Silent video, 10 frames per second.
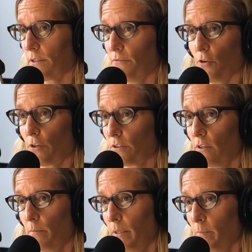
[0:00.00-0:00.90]
to focus
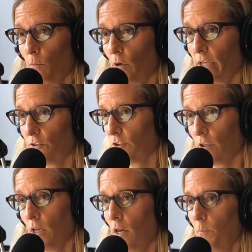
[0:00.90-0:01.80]
on the minimum wage,
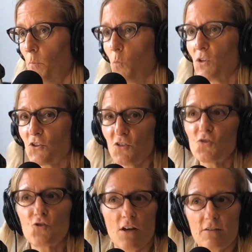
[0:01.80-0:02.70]
but we
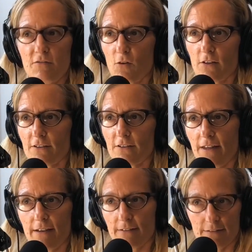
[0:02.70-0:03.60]
shouldn't just focus on
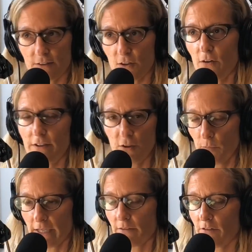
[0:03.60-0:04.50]
that. So you
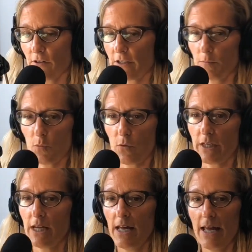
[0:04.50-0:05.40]
make a very good point.